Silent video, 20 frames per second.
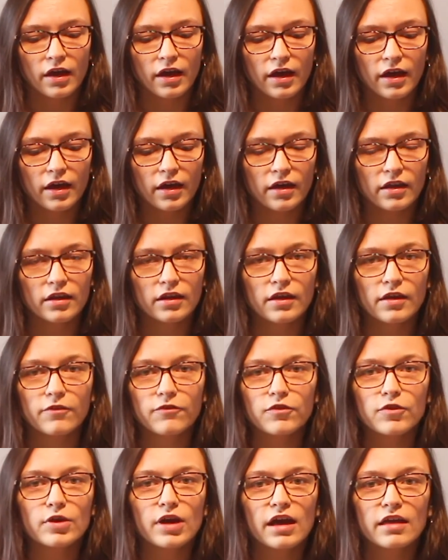And
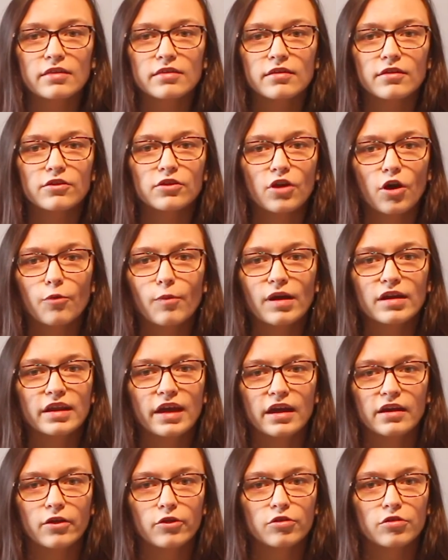if you guys know my
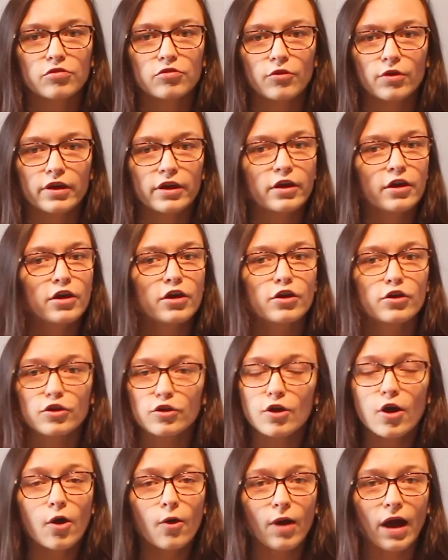diagnosis story,
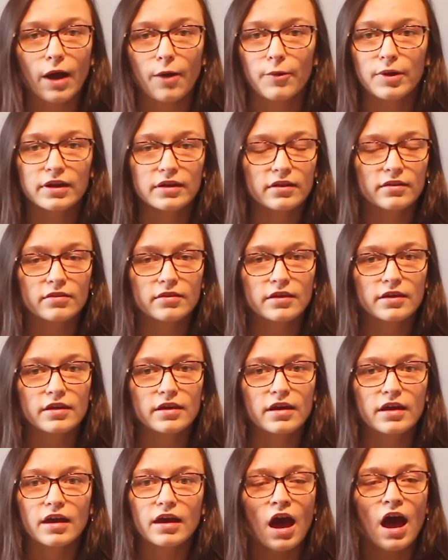you know I went to
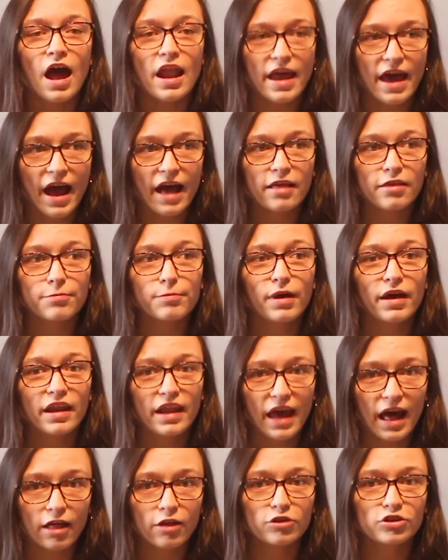see an asthma
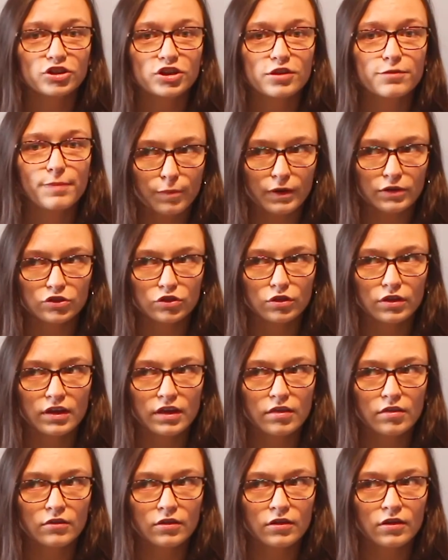and allergy
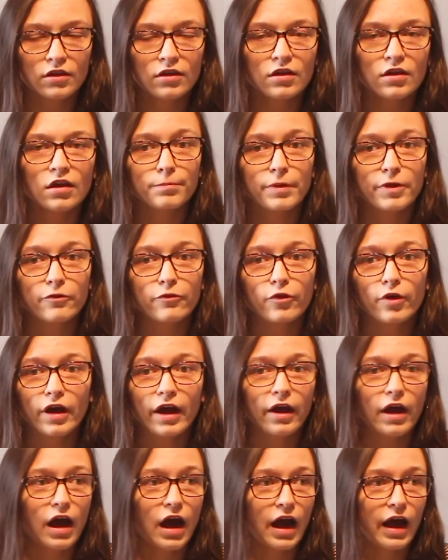specialist
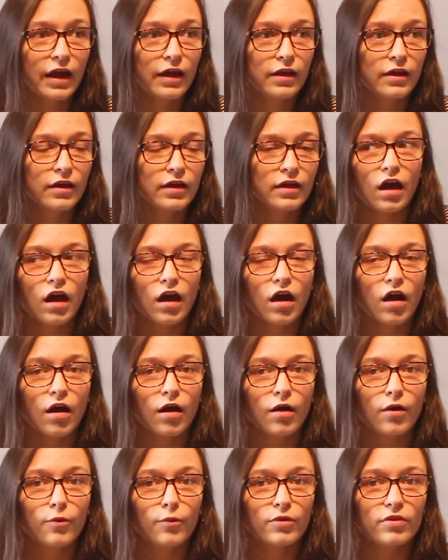before I
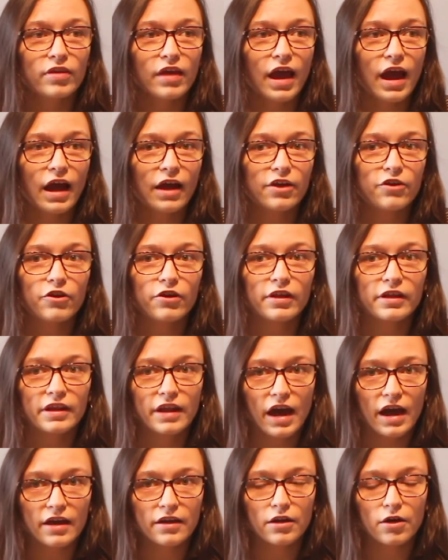uh, was accurately
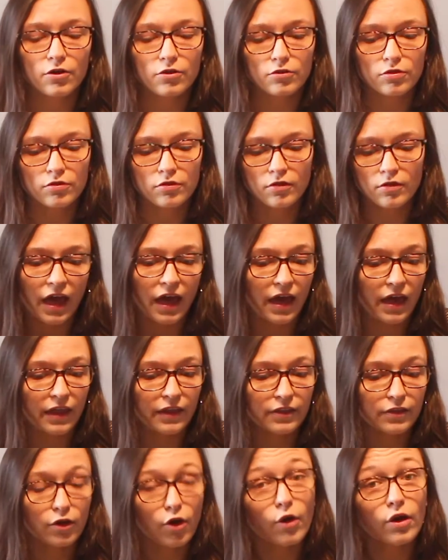diagnosed.
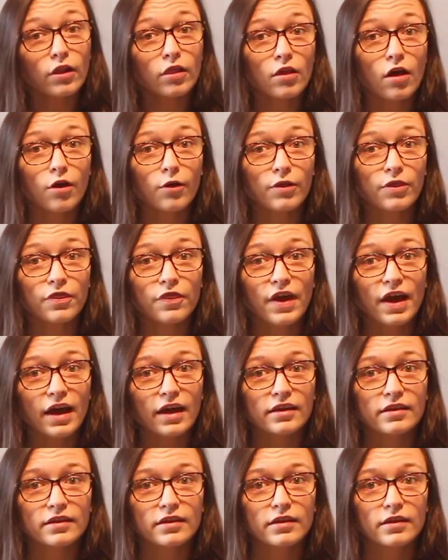And going along with
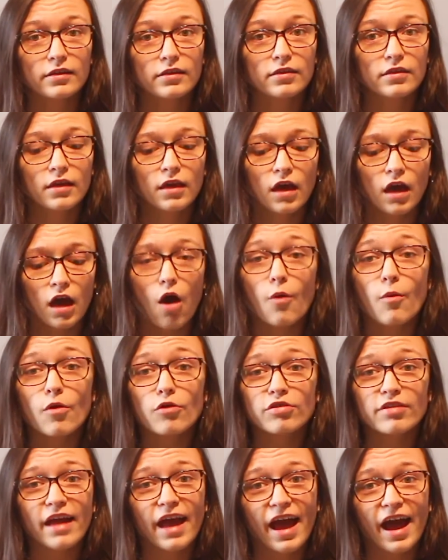that is
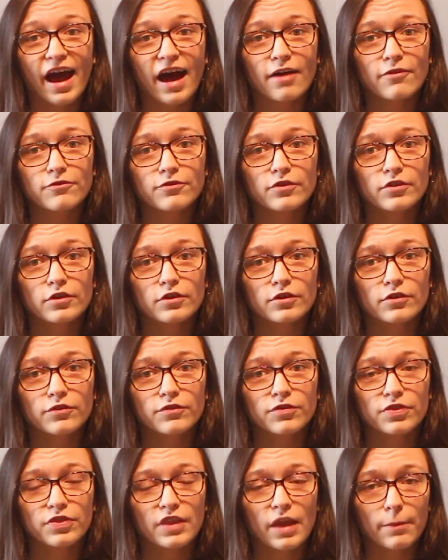almost half
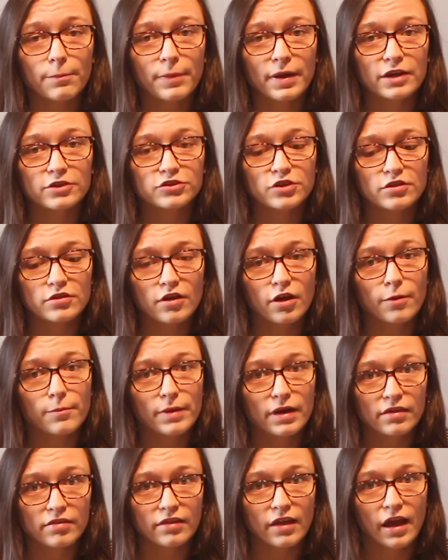of NET patients are
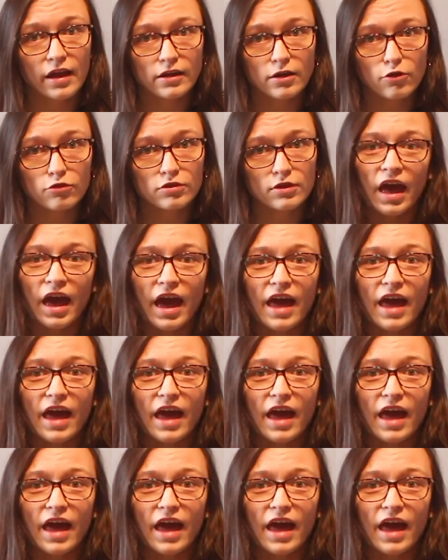misdiagnosed.